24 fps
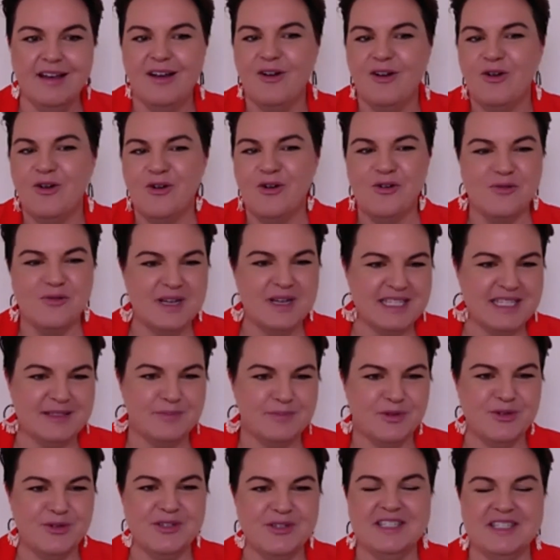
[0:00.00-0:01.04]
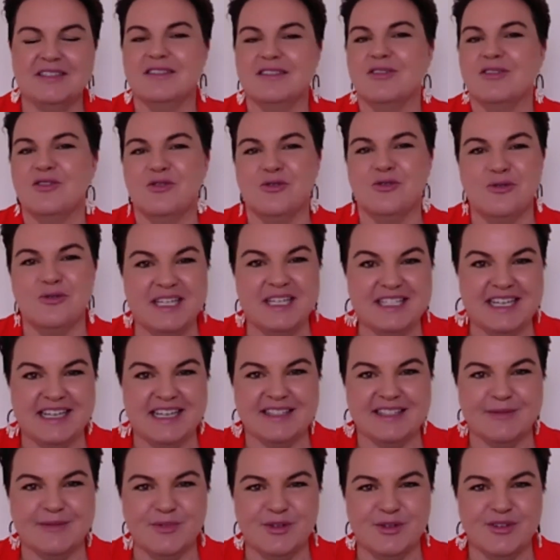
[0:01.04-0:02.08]
always
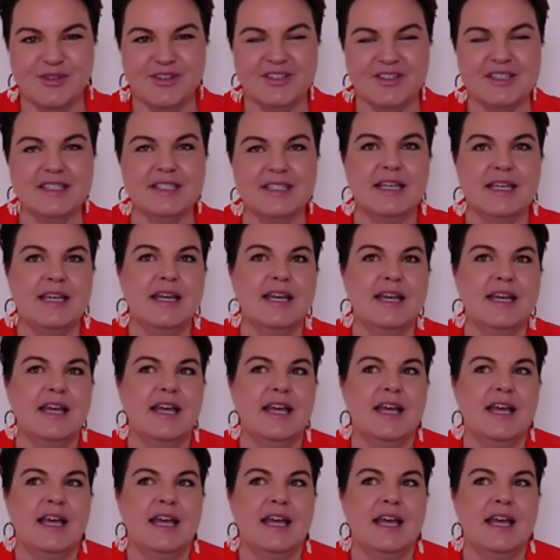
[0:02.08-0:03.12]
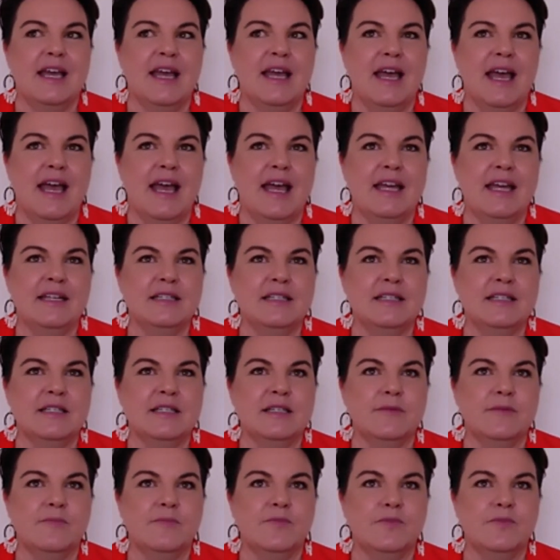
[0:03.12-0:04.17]
Asperger's. And
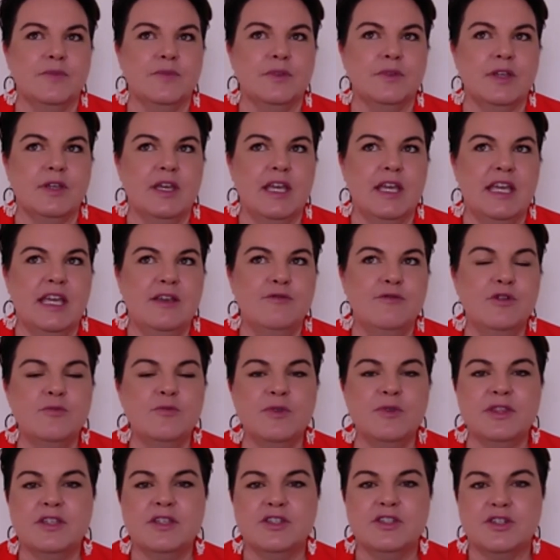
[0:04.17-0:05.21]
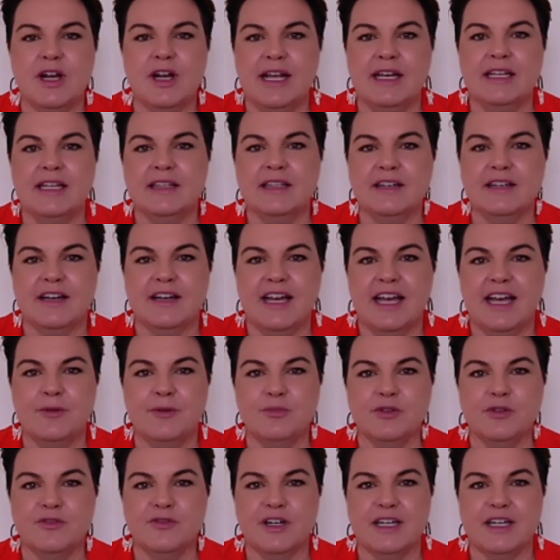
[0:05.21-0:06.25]
even with the training that I had
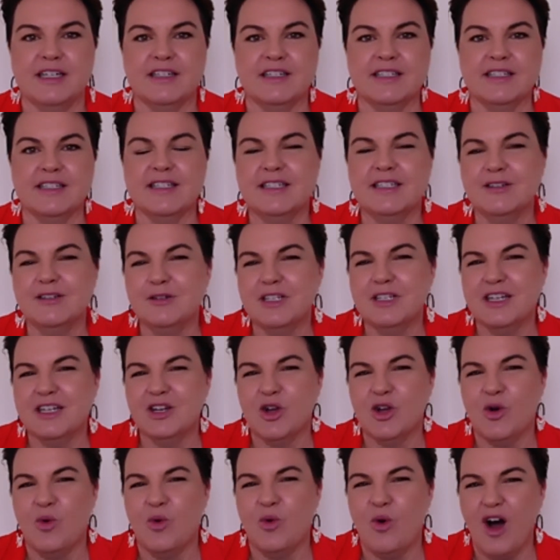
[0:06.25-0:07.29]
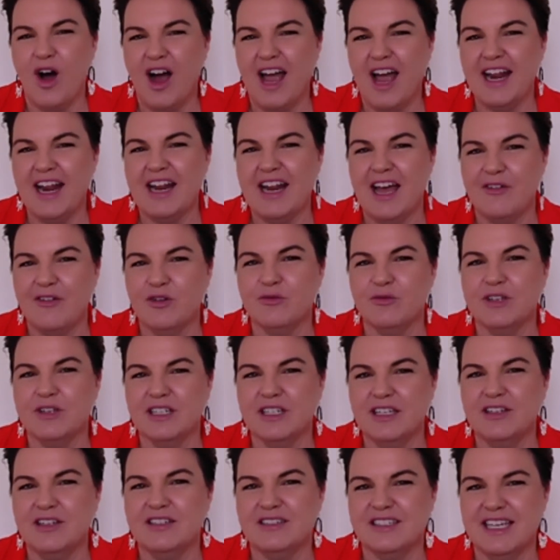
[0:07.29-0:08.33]
provided, I still didn't quite have a
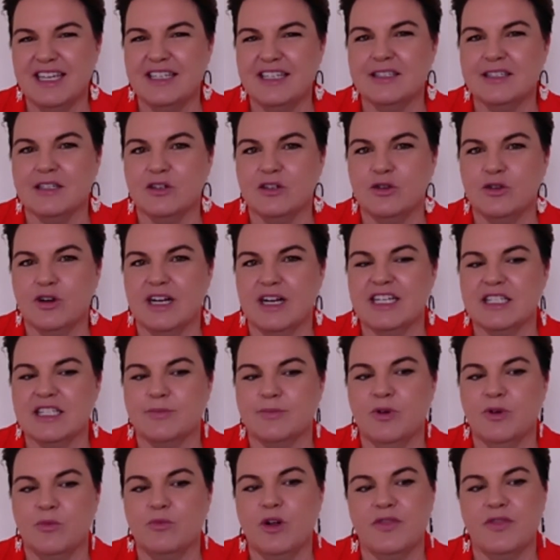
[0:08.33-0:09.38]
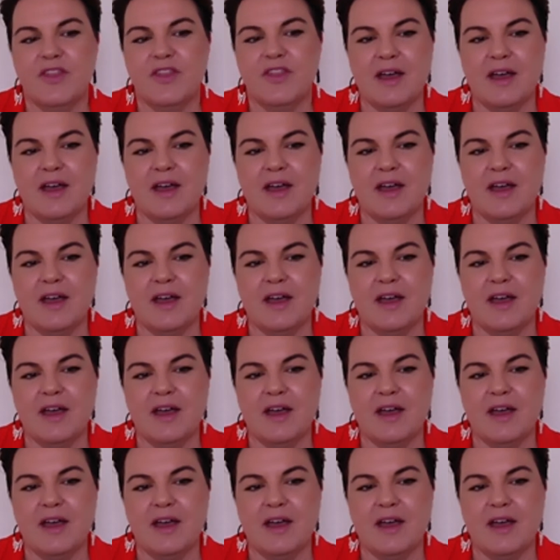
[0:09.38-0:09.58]
really decent grasp on what that